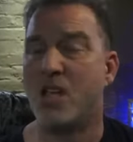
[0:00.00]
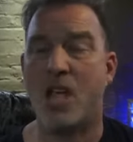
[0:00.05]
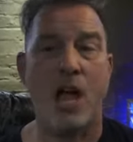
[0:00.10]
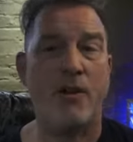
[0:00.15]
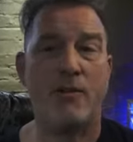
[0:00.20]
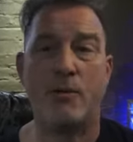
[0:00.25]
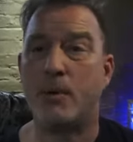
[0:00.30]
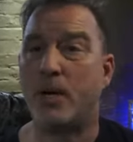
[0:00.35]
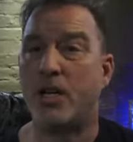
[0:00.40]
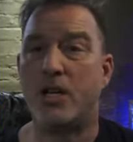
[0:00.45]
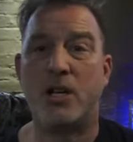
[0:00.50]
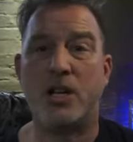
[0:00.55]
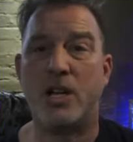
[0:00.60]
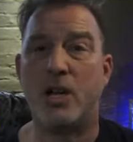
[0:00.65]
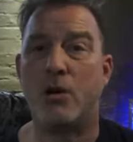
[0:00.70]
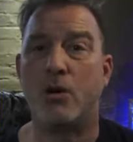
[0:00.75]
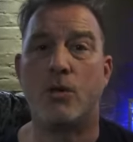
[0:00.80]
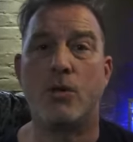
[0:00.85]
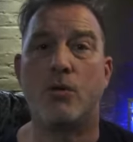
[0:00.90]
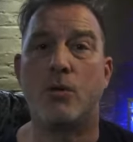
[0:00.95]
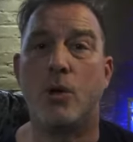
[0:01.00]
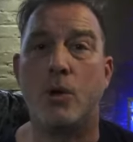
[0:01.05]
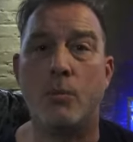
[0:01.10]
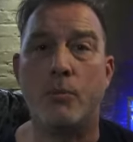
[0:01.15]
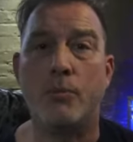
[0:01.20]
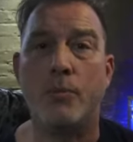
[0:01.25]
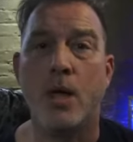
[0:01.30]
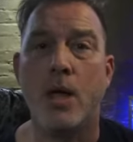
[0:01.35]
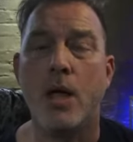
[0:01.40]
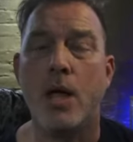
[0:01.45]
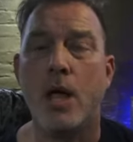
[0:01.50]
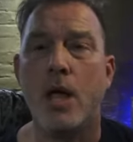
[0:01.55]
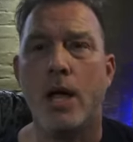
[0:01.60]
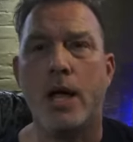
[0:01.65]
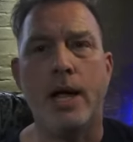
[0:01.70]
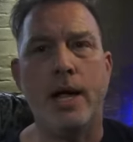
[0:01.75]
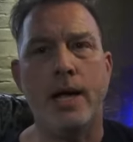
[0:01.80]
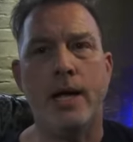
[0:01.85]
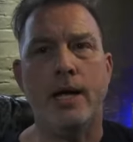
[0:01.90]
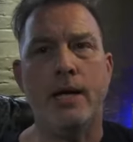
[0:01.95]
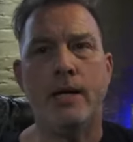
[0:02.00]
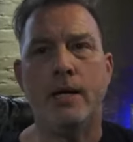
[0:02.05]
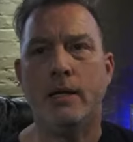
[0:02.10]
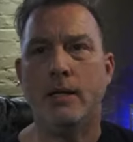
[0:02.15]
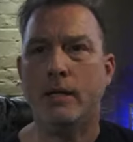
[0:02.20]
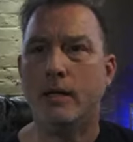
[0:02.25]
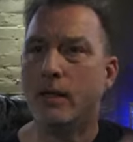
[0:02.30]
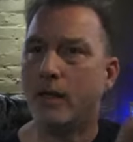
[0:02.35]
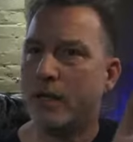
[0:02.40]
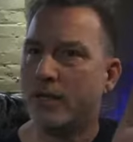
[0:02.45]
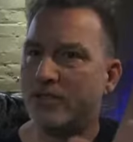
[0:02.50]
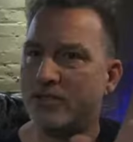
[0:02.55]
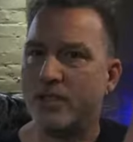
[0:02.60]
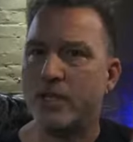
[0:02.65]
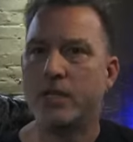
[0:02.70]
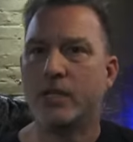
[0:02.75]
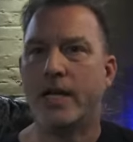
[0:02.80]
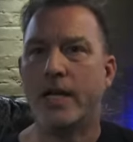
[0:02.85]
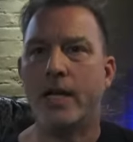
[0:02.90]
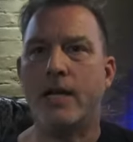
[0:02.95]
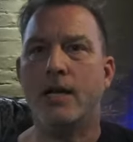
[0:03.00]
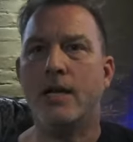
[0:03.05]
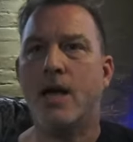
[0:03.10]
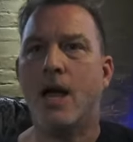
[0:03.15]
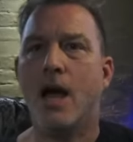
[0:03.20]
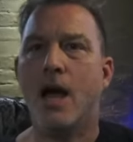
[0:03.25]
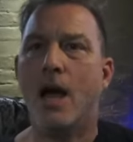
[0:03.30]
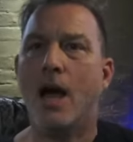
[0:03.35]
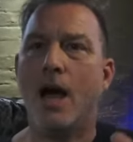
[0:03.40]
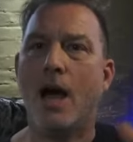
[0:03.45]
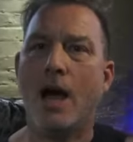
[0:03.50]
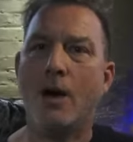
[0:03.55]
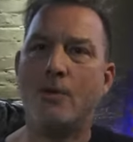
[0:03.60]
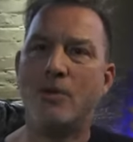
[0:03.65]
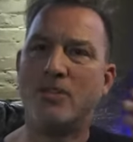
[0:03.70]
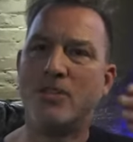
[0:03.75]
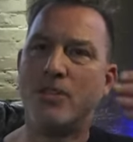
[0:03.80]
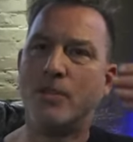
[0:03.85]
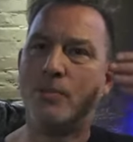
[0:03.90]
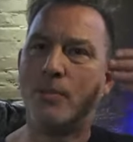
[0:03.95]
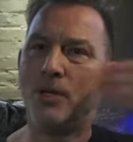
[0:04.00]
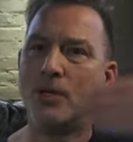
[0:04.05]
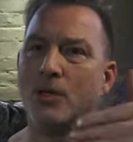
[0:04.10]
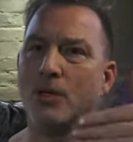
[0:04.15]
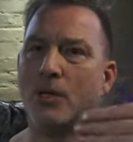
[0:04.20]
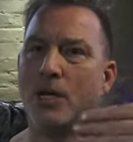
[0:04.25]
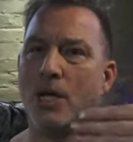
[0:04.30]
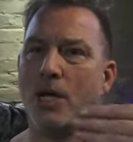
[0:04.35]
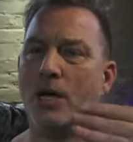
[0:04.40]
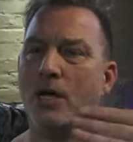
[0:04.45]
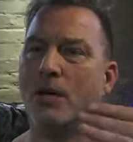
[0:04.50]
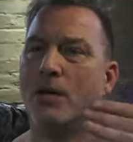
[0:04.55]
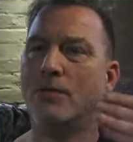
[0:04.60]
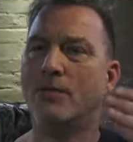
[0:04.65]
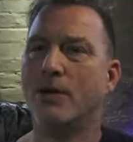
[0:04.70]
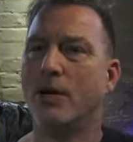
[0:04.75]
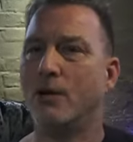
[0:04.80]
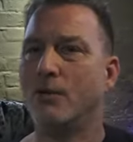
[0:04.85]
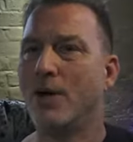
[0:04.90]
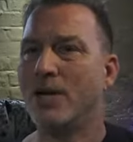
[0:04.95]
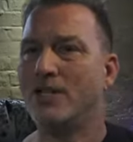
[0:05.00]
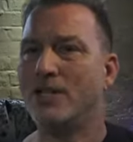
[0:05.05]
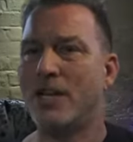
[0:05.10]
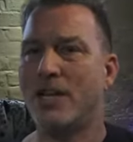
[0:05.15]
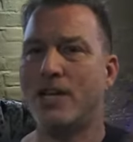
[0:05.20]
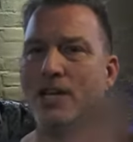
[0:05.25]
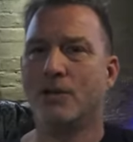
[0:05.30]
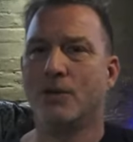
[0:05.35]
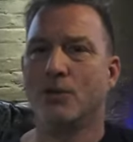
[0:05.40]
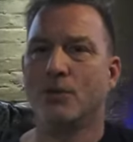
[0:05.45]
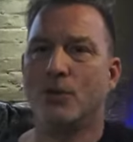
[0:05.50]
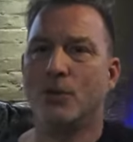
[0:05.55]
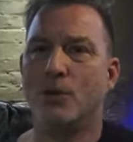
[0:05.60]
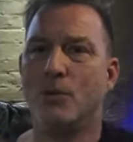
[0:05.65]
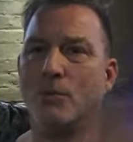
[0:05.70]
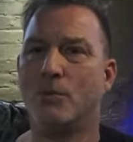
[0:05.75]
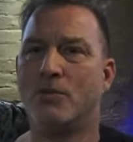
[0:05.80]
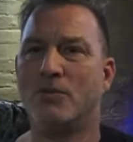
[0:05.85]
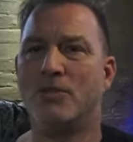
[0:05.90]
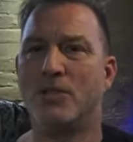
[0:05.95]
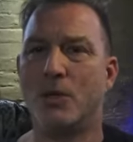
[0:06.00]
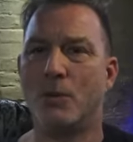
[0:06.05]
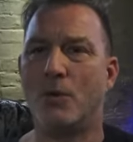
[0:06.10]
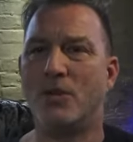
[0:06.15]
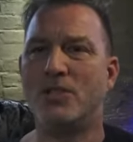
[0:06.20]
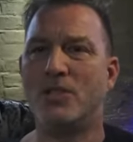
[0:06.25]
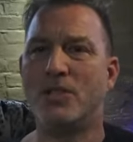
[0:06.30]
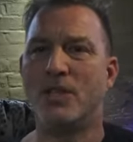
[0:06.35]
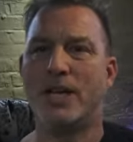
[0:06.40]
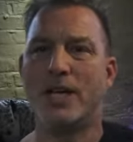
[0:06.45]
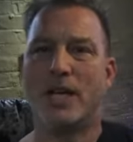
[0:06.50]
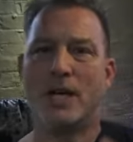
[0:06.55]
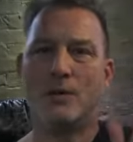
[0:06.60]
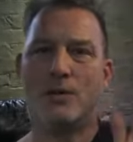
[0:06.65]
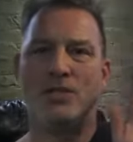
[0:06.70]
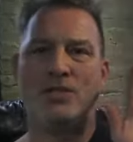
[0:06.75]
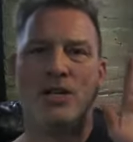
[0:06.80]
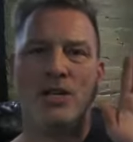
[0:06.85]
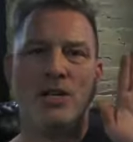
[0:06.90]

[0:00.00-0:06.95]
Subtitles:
Everybody could hear in the room. And incidentally, I was in the middle of a rectangular room, so it wasn't like I was